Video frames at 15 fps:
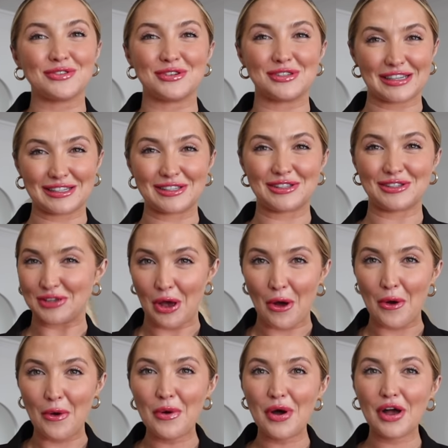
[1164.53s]
which is like
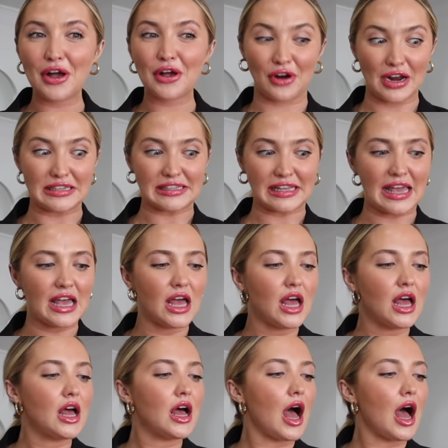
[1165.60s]
so crazy.